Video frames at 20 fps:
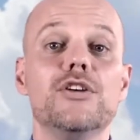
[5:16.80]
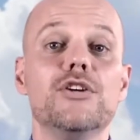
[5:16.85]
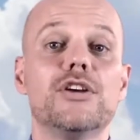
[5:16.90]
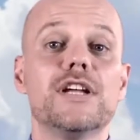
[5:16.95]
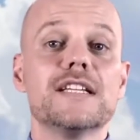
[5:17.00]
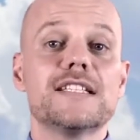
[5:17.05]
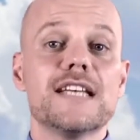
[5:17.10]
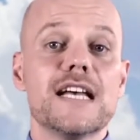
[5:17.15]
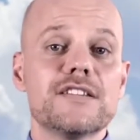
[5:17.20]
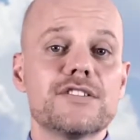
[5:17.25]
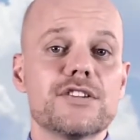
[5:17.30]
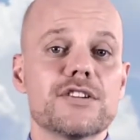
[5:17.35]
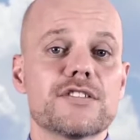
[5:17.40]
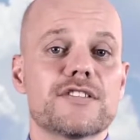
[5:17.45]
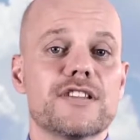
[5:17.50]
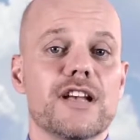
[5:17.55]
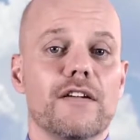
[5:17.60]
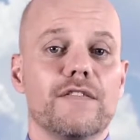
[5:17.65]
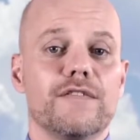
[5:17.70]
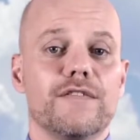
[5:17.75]
You can test
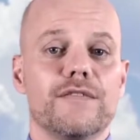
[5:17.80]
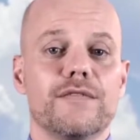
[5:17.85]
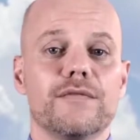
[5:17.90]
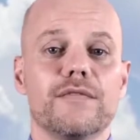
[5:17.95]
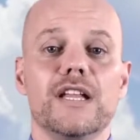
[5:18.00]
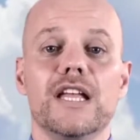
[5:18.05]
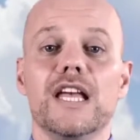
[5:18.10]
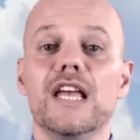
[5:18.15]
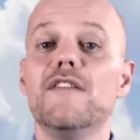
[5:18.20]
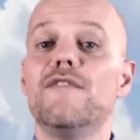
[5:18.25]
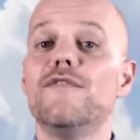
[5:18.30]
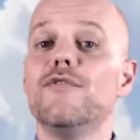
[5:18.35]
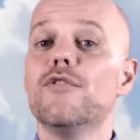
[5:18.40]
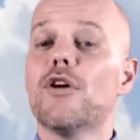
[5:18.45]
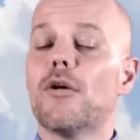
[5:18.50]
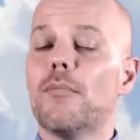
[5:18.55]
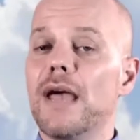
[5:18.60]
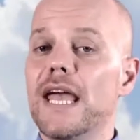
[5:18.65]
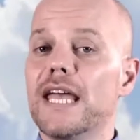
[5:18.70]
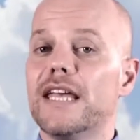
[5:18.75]
yourself if
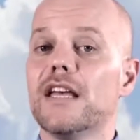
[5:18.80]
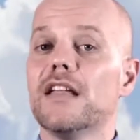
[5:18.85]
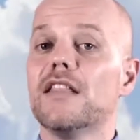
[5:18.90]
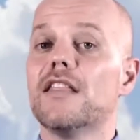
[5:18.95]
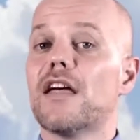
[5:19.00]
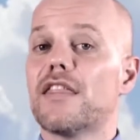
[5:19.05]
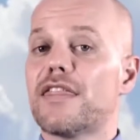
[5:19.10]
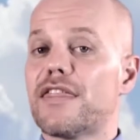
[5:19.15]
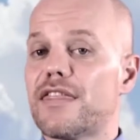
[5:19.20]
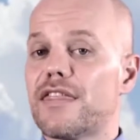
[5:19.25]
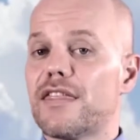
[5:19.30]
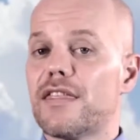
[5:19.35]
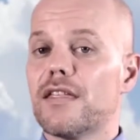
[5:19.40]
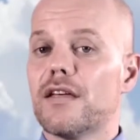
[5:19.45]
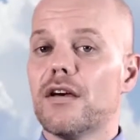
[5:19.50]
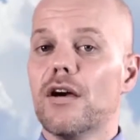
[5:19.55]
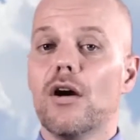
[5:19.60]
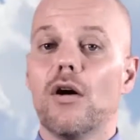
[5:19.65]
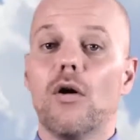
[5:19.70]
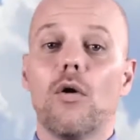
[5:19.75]
you are making the th
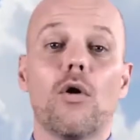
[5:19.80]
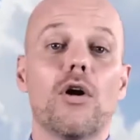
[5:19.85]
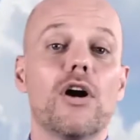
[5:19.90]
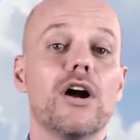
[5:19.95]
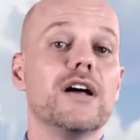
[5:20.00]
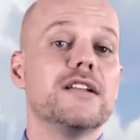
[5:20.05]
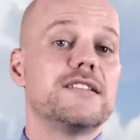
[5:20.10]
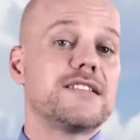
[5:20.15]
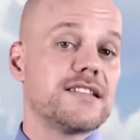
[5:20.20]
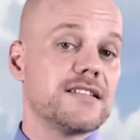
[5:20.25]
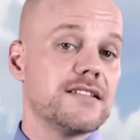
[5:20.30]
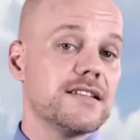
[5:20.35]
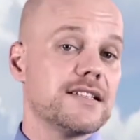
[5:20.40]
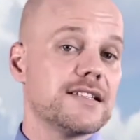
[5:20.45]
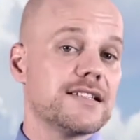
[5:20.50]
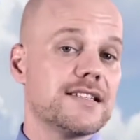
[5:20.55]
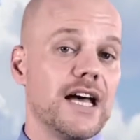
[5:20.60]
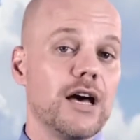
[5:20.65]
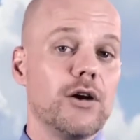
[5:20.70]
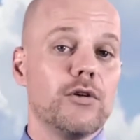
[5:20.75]
or a t
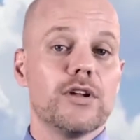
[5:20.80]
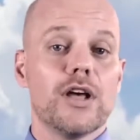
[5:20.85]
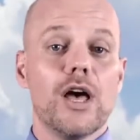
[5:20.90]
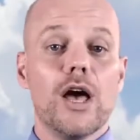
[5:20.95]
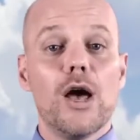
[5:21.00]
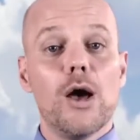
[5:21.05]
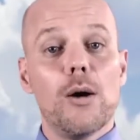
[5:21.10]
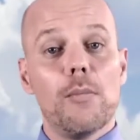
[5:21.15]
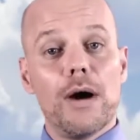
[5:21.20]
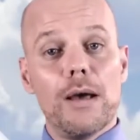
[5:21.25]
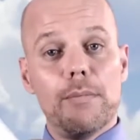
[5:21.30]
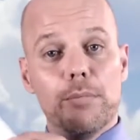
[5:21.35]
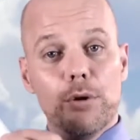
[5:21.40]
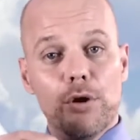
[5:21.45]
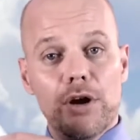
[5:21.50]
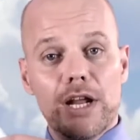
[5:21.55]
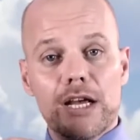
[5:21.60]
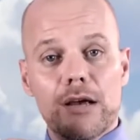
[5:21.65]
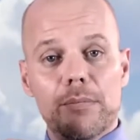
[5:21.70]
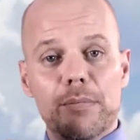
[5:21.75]
sound by
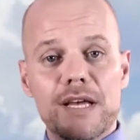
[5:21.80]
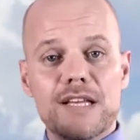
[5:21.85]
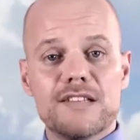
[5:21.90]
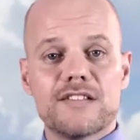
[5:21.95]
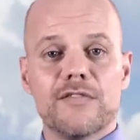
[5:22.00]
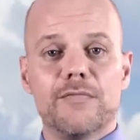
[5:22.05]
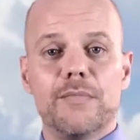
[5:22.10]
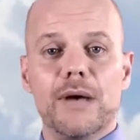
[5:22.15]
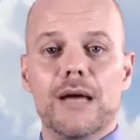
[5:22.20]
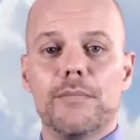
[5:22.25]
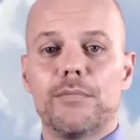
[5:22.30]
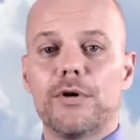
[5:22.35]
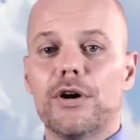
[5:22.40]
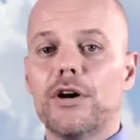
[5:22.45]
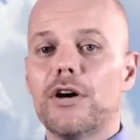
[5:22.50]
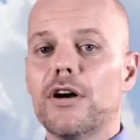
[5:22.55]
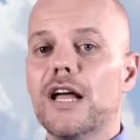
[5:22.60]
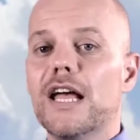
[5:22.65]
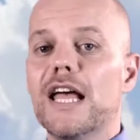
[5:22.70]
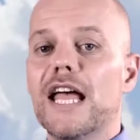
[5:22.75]
putting a piece of
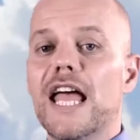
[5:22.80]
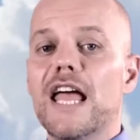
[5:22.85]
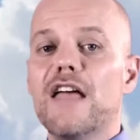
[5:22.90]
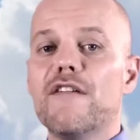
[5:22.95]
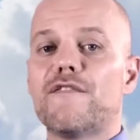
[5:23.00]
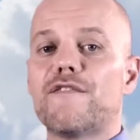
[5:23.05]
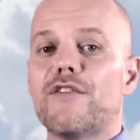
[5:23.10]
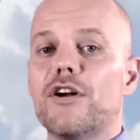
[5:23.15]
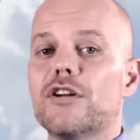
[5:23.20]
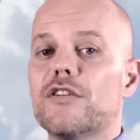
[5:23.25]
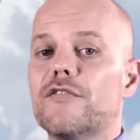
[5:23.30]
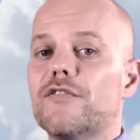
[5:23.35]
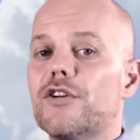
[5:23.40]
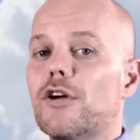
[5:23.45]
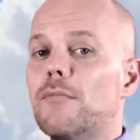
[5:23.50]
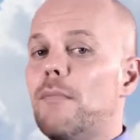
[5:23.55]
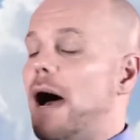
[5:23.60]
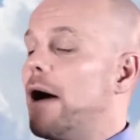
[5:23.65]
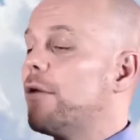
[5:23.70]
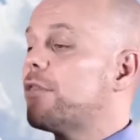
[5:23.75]
paper in front of
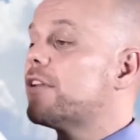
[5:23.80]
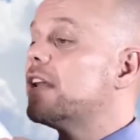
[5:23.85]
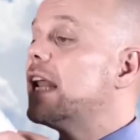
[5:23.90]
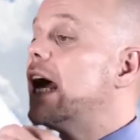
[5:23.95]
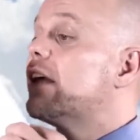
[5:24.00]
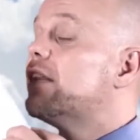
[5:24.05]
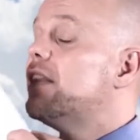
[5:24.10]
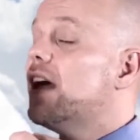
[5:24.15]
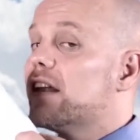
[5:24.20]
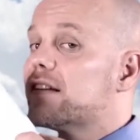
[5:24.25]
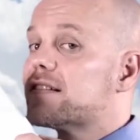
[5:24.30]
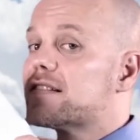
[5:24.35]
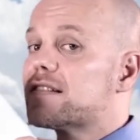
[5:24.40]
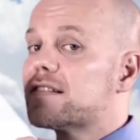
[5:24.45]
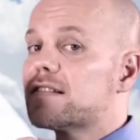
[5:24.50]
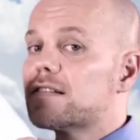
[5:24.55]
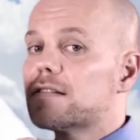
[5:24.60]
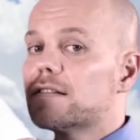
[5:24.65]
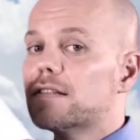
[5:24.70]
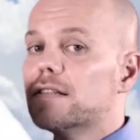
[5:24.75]
your mouth like
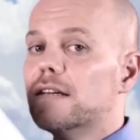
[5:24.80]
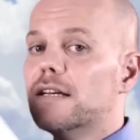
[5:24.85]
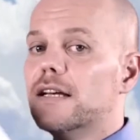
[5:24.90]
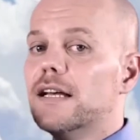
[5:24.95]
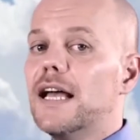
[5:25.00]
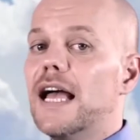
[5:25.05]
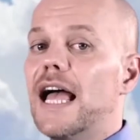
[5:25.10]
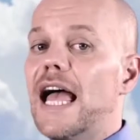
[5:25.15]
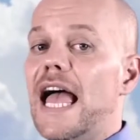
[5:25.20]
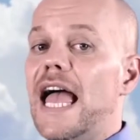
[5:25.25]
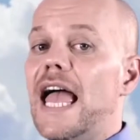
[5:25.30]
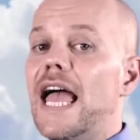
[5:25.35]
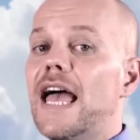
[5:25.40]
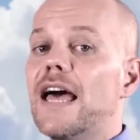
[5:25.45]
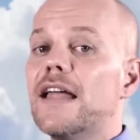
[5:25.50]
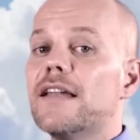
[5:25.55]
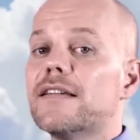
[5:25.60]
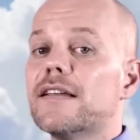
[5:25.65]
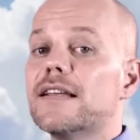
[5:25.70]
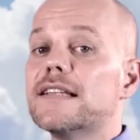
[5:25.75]
this
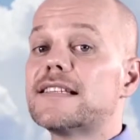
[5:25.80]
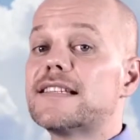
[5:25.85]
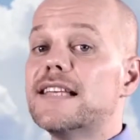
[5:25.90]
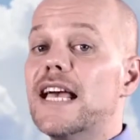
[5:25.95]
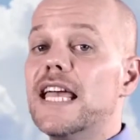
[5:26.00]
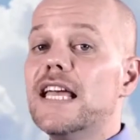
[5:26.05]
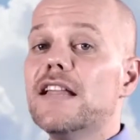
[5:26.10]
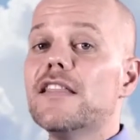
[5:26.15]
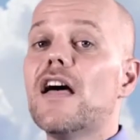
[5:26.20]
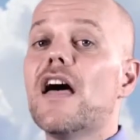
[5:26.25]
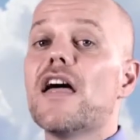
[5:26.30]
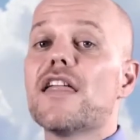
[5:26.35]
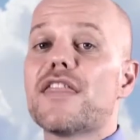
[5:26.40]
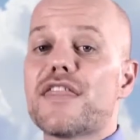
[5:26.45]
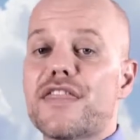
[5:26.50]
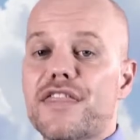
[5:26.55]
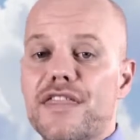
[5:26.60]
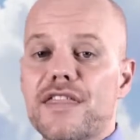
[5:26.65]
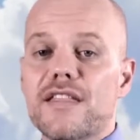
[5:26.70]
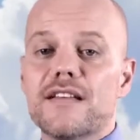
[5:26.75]
and saying the th
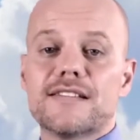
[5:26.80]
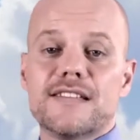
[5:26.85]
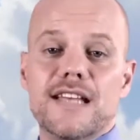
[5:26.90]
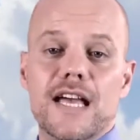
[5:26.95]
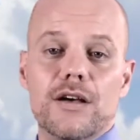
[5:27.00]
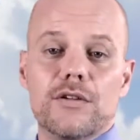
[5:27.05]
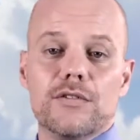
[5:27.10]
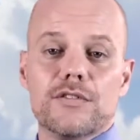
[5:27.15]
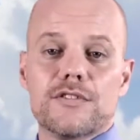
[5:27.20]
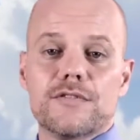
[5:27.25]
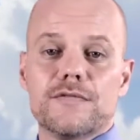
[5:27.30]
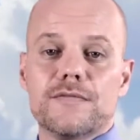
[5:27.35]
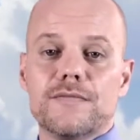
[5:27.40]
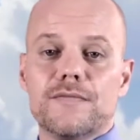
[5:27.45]
sound.